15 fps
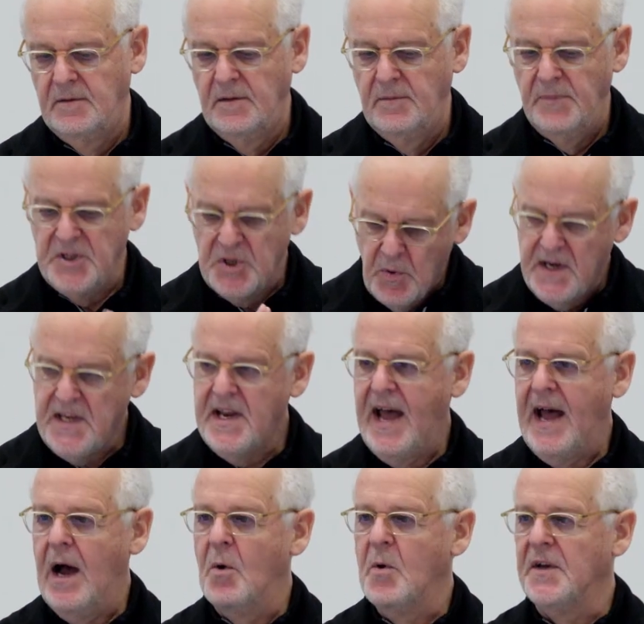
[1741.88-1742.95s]
between
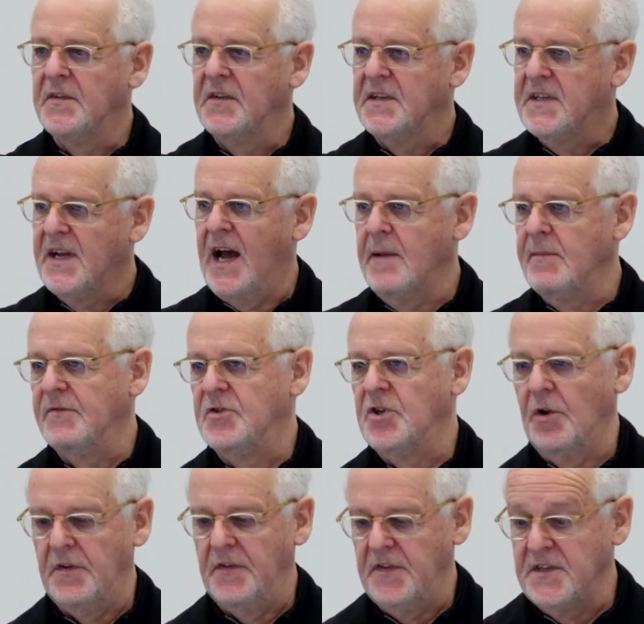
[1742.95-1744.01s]
now and the time of
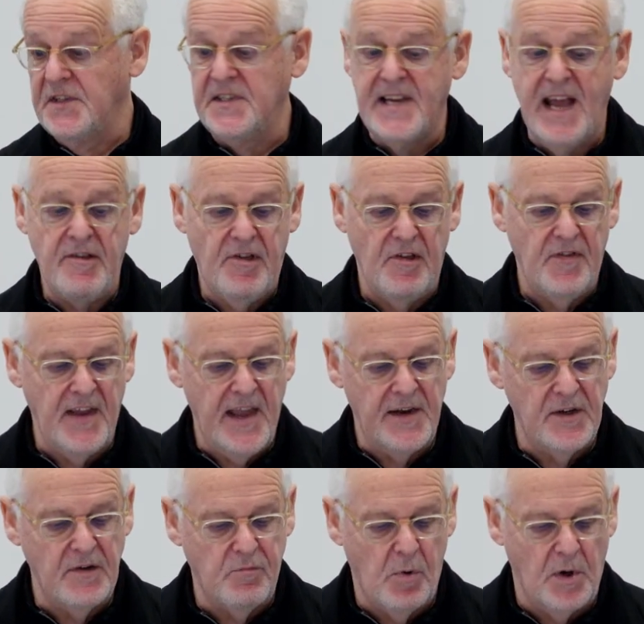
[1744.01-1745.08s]
Jonathan's death at the
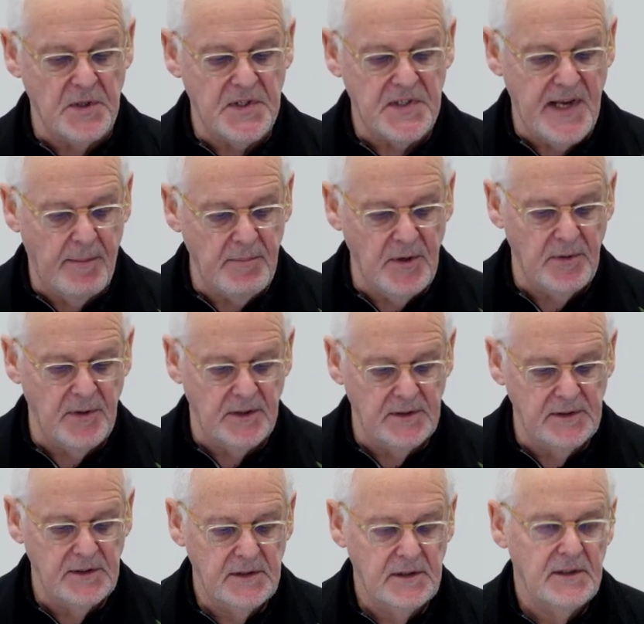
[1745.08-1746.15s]
end of 1 Samuel.
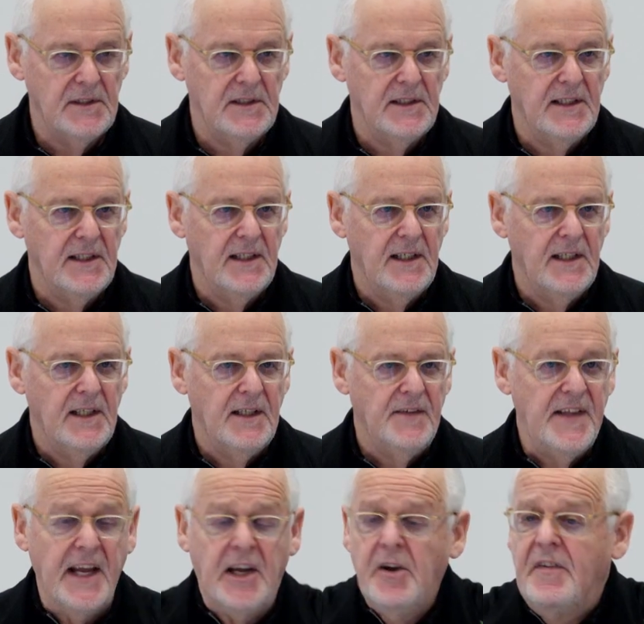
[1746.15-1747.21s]

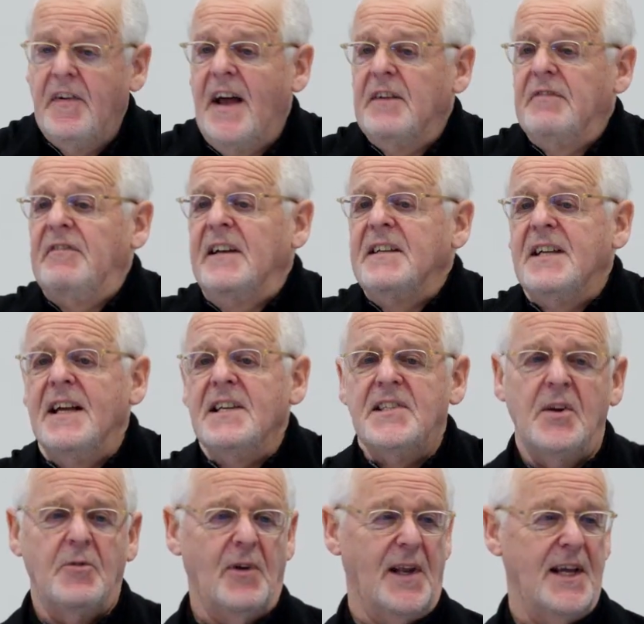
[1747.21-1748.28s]
They could have had a
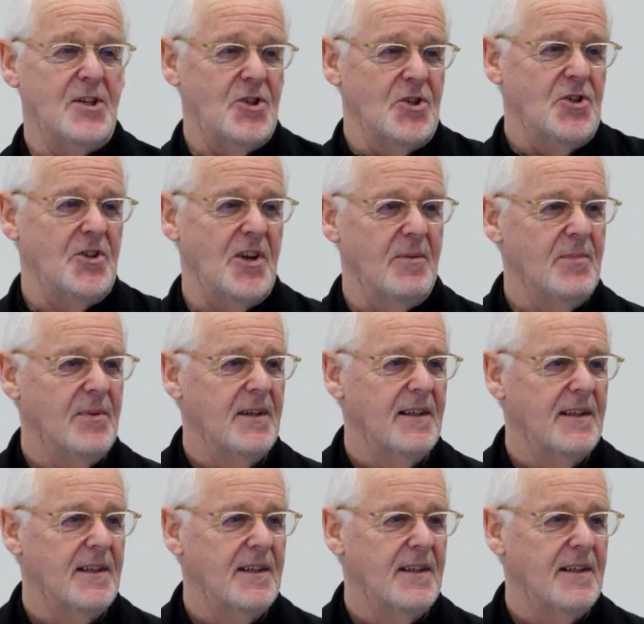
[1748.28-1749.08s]
fantastic relationship.